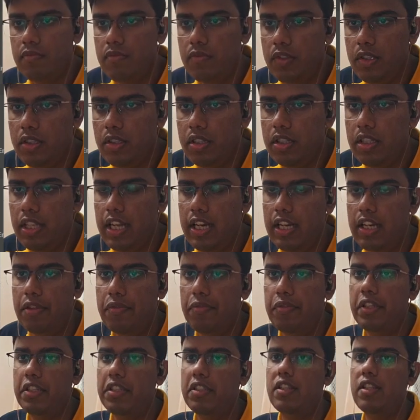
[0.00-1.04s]
That
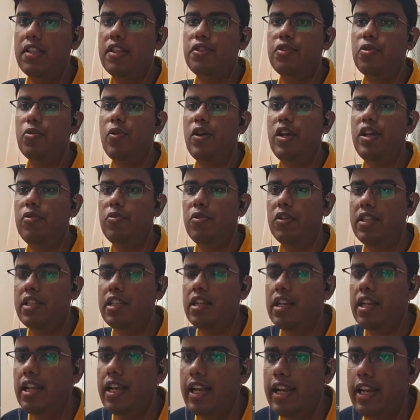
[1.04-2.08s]
defends the square with the
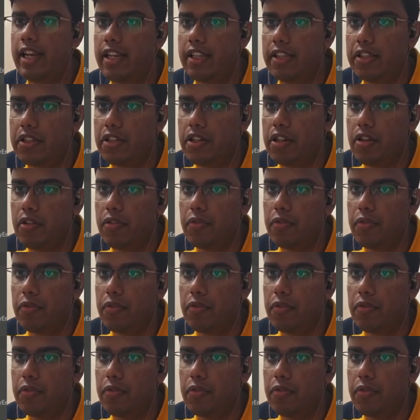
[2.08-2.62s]
knight instead of